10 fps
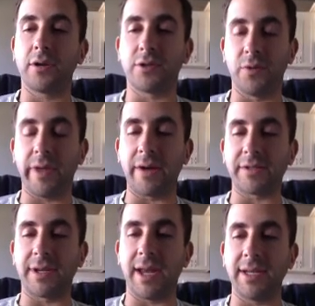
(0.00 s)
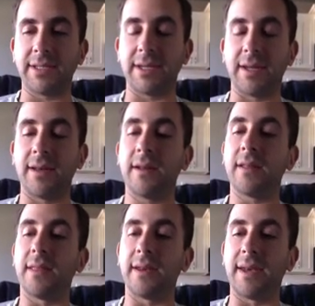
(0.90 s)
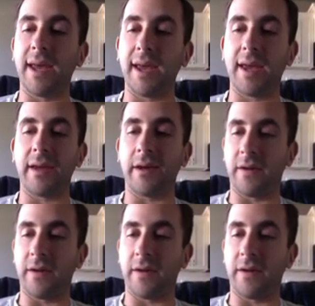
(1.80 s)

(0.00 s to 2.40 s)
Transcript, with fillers: 2019, the day